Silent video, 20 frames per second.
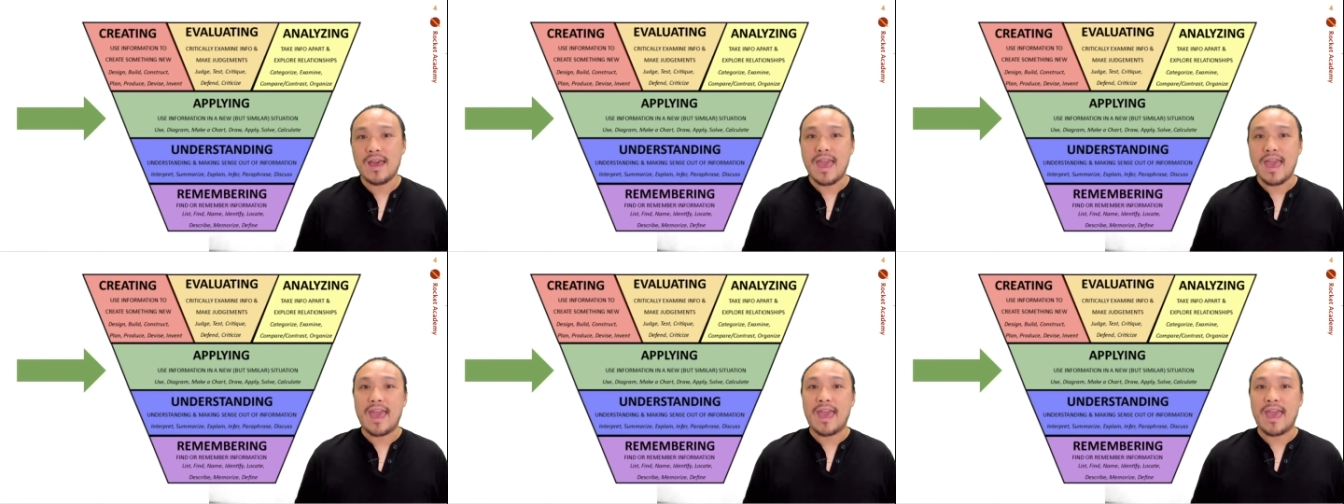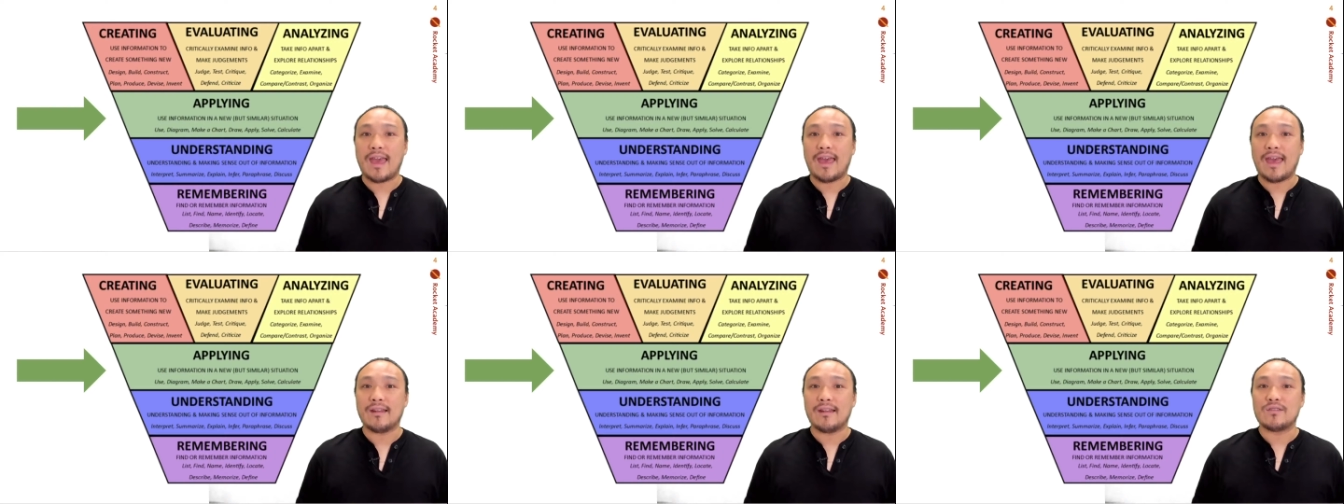
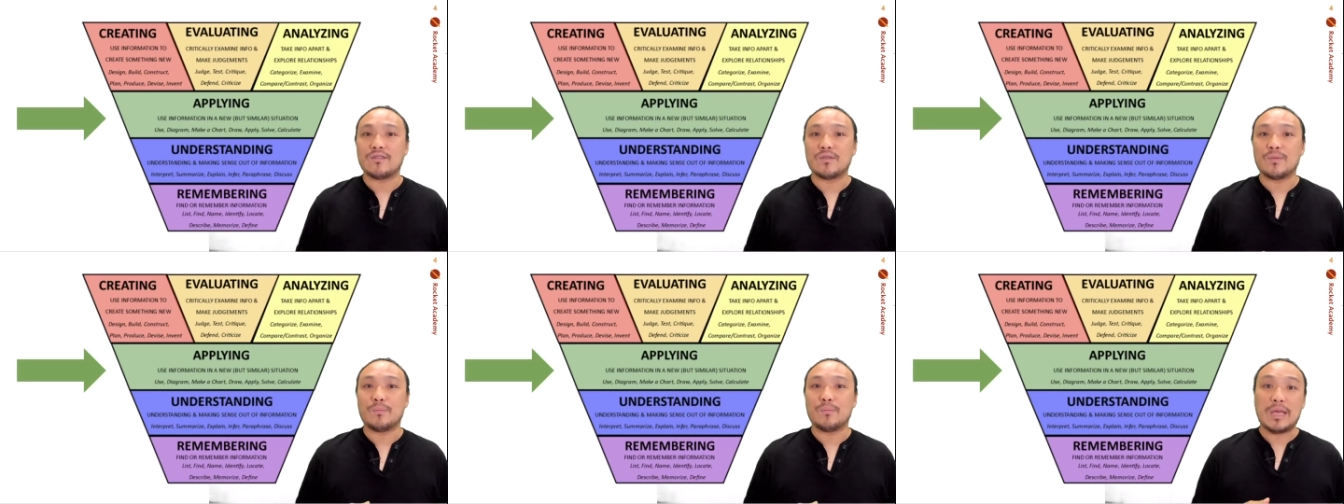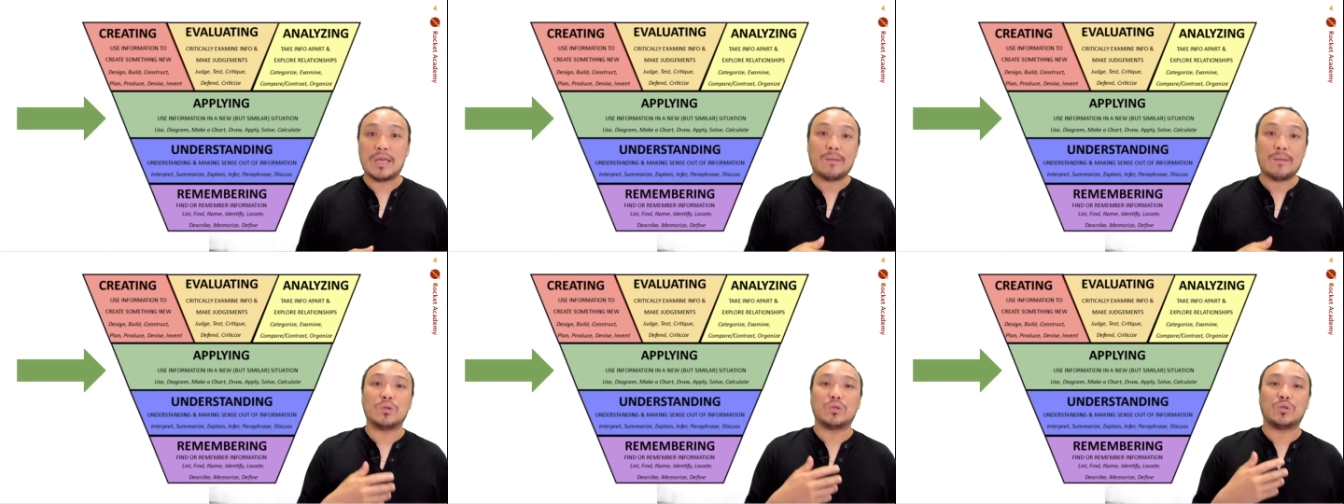and
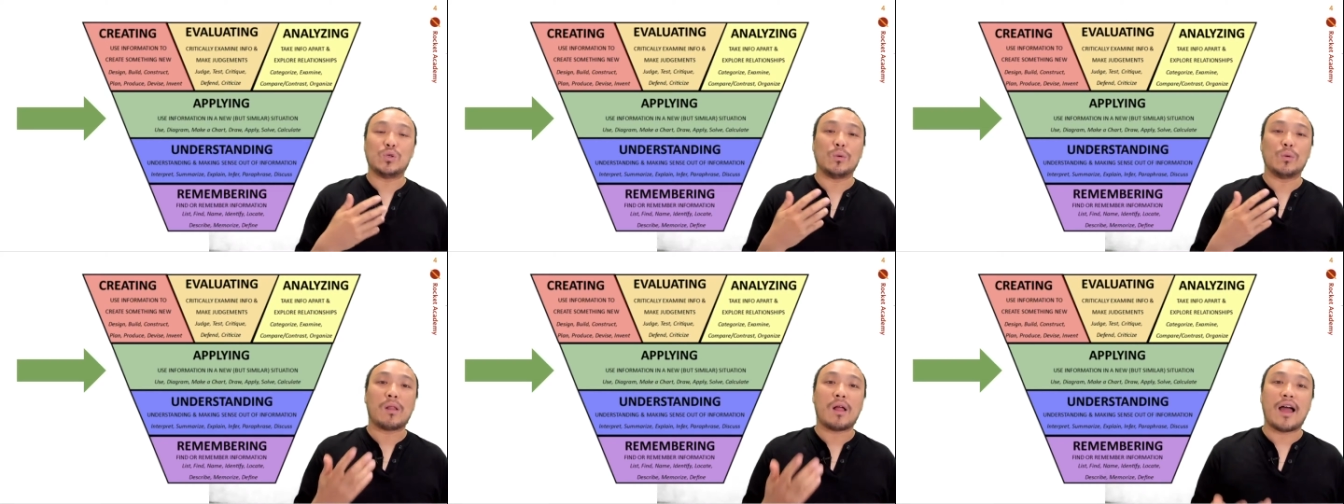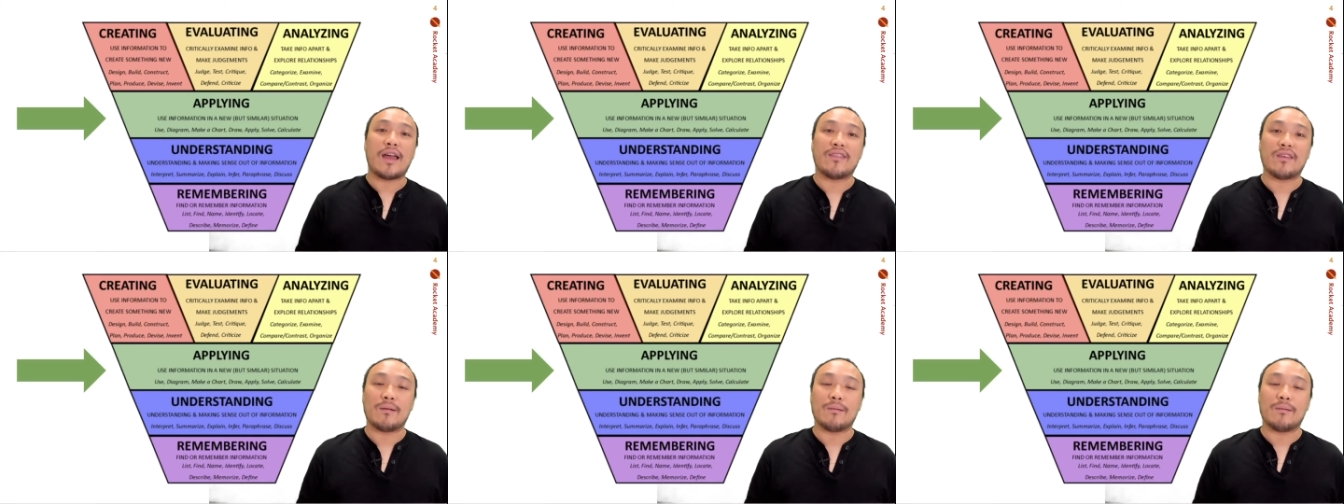be able to
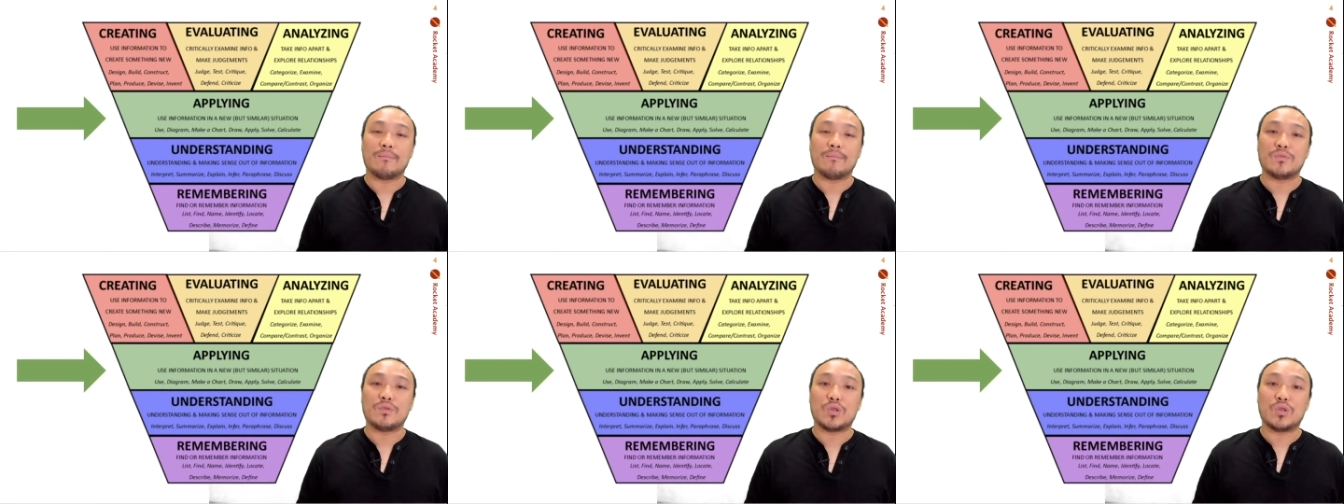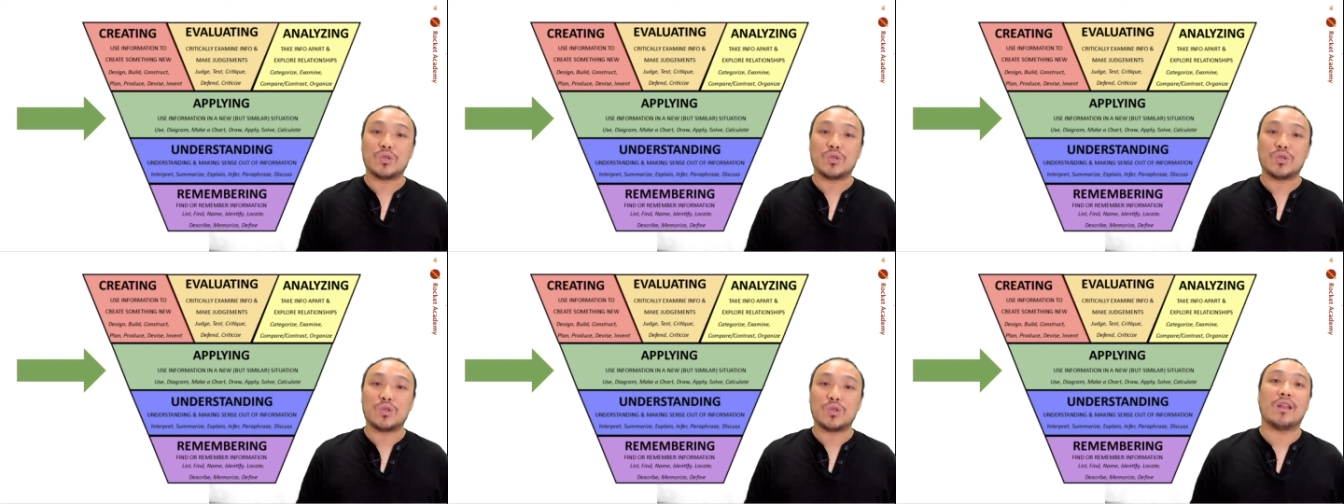apply them to
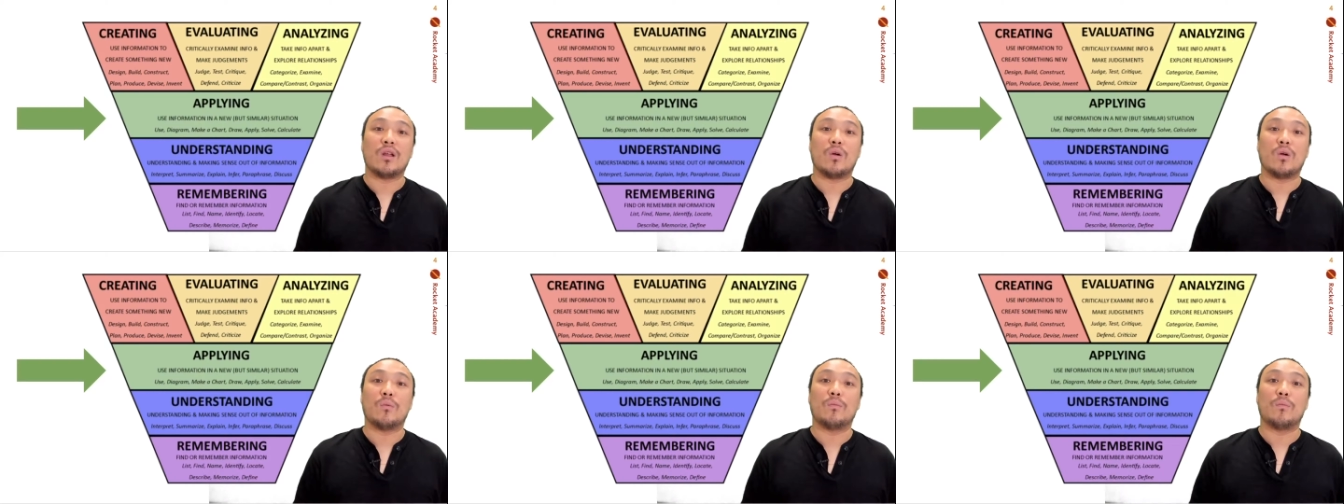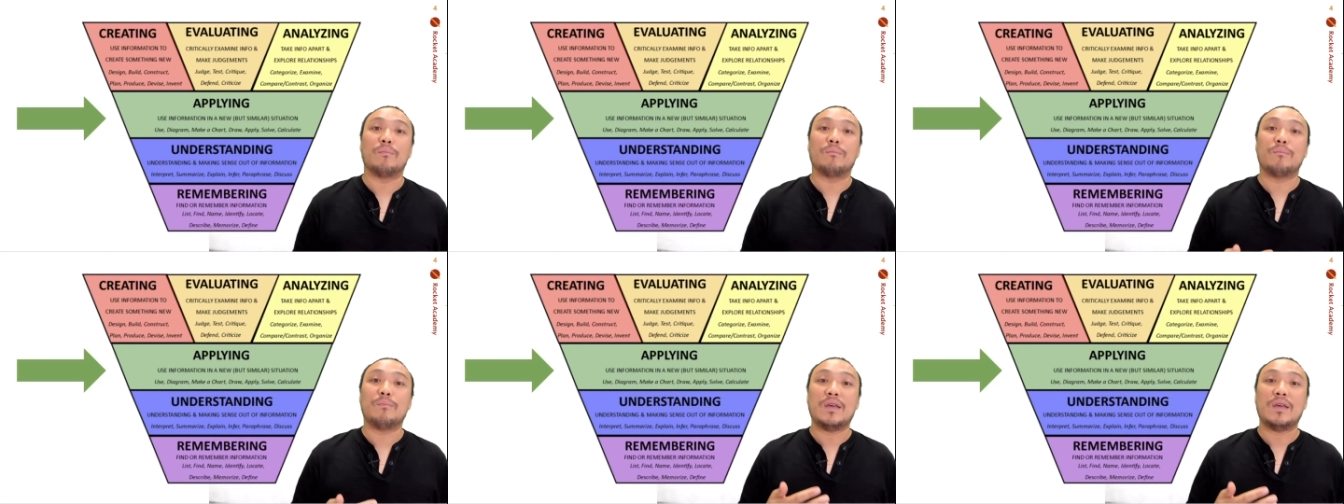create a
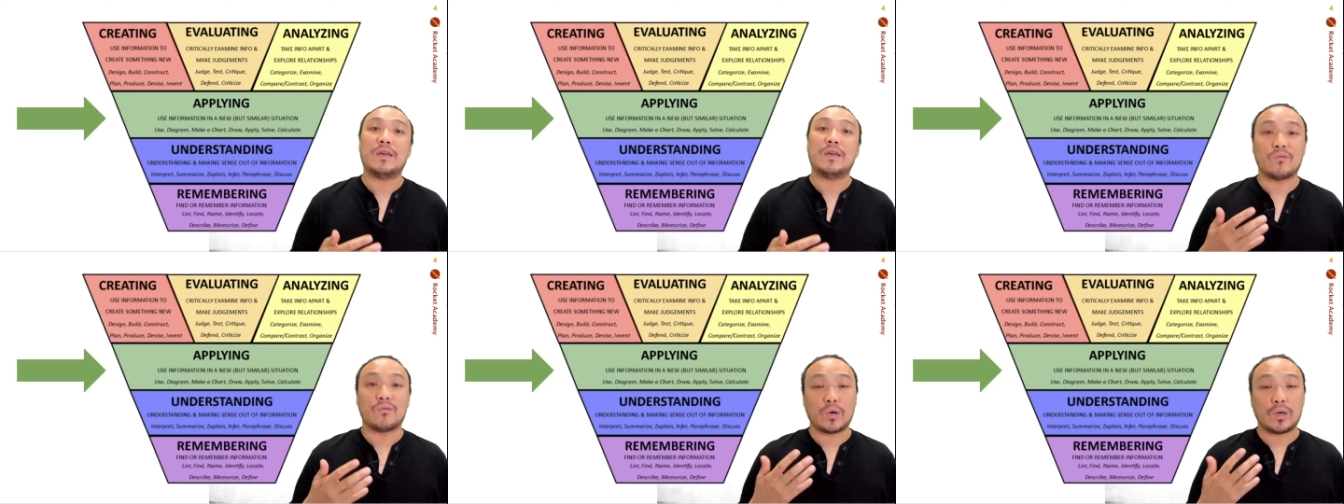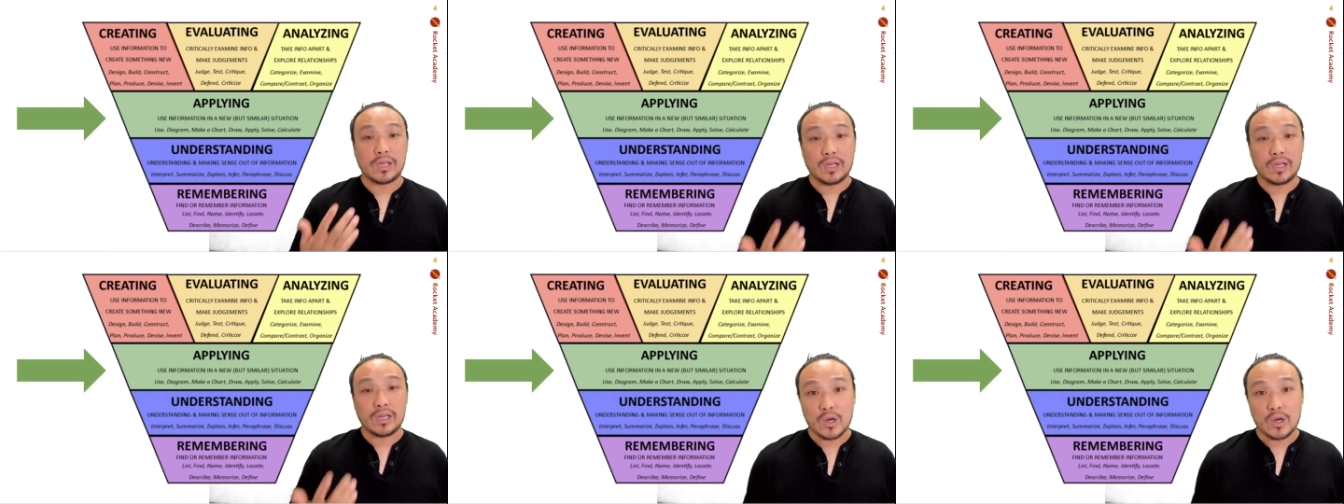piece of
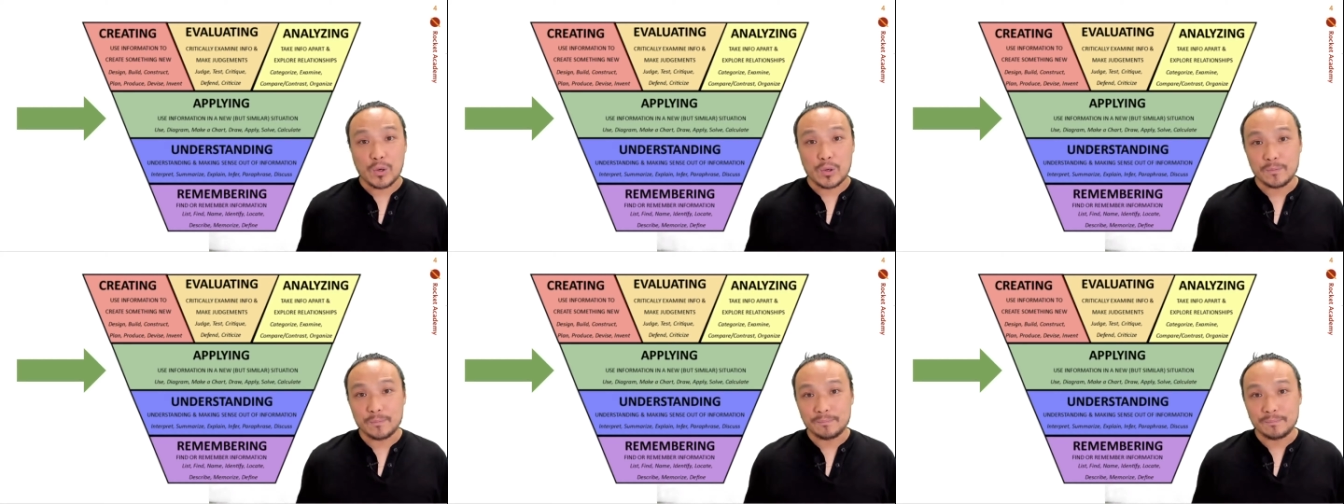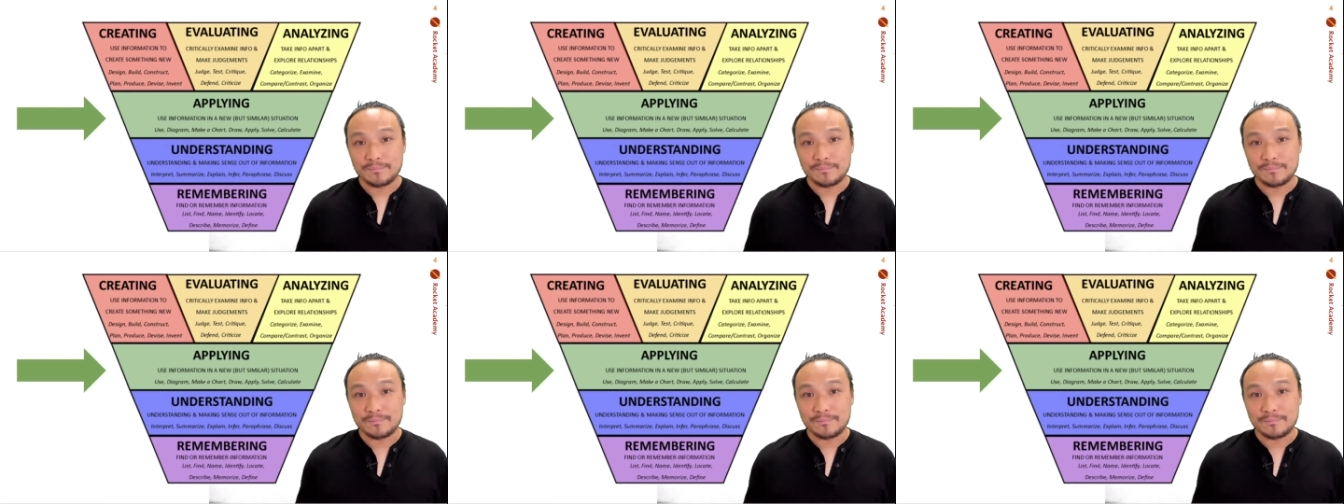working code.